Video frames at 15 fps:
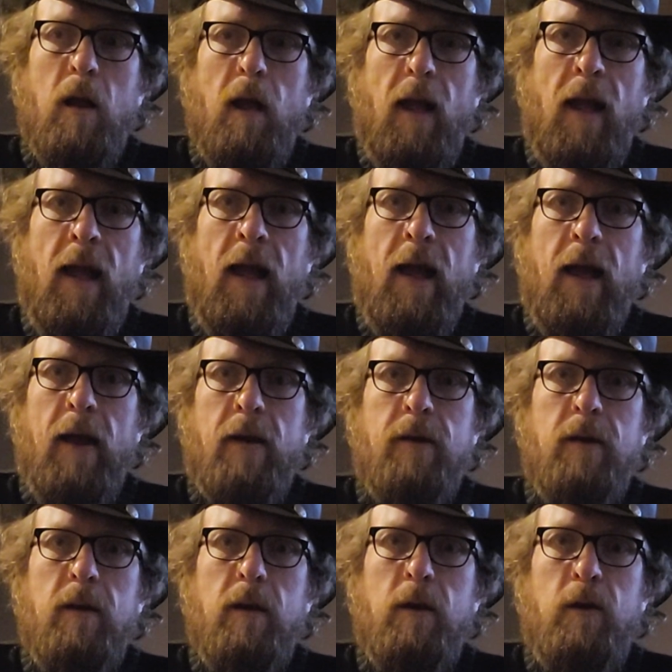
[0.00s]

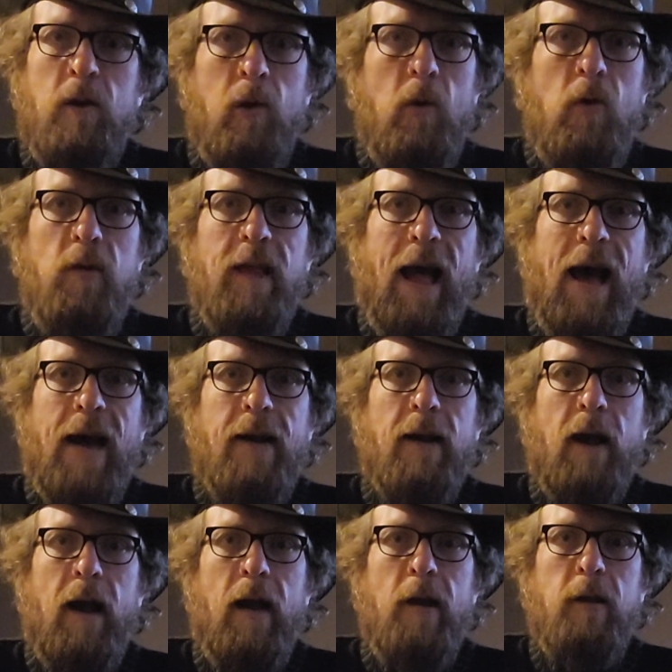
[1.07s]
And to that
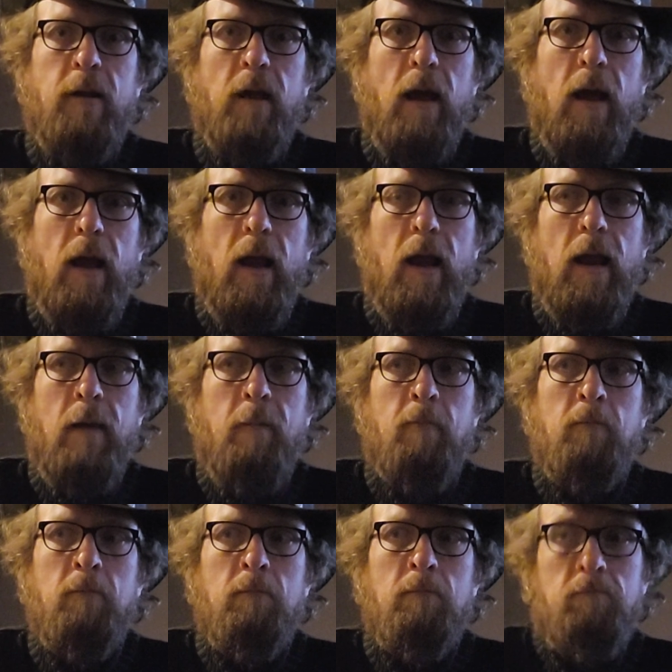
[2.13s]
I say,
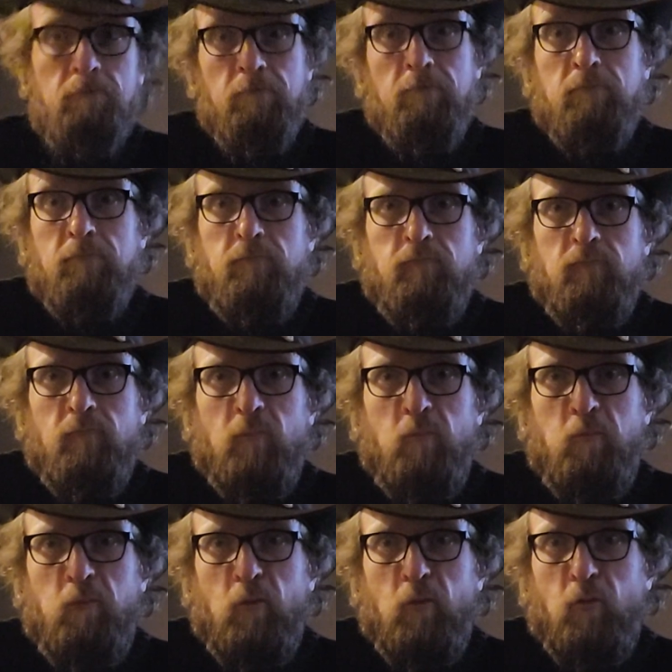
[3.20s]

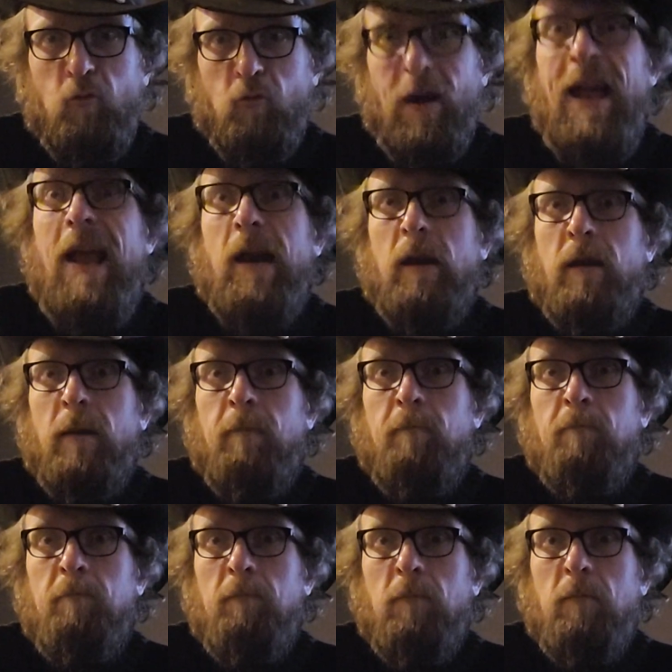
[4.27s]
great,
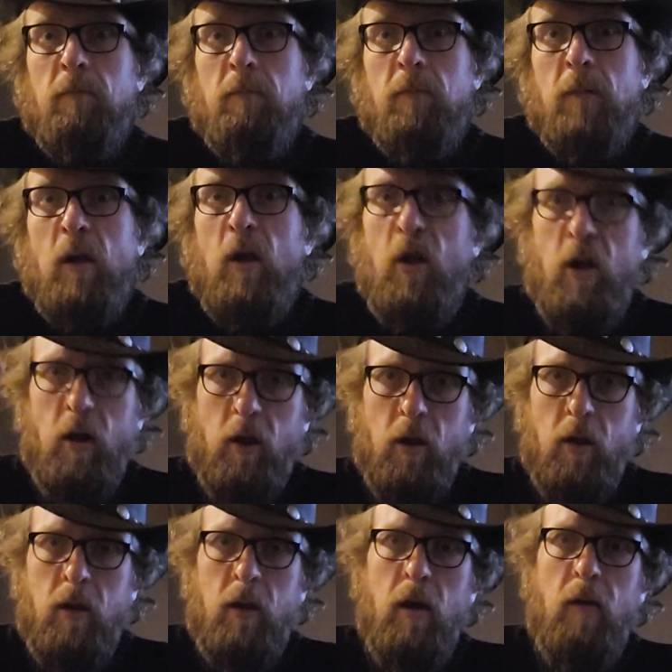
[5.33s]

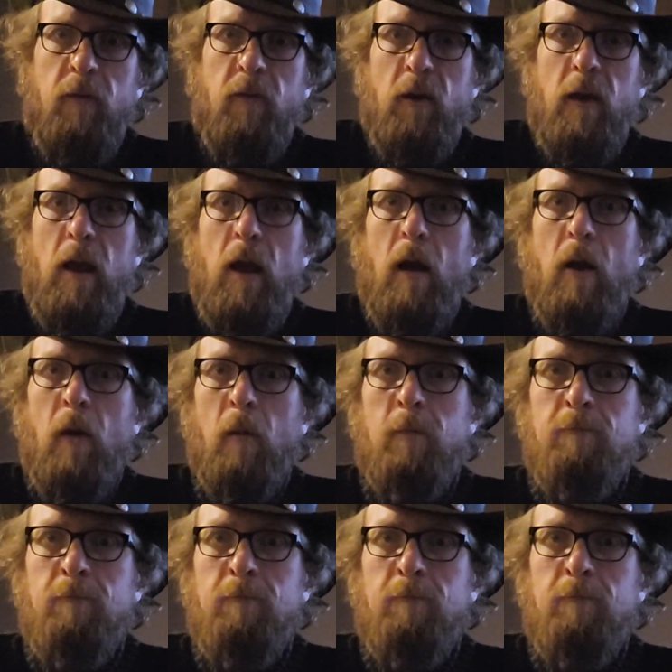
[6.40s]
good for you.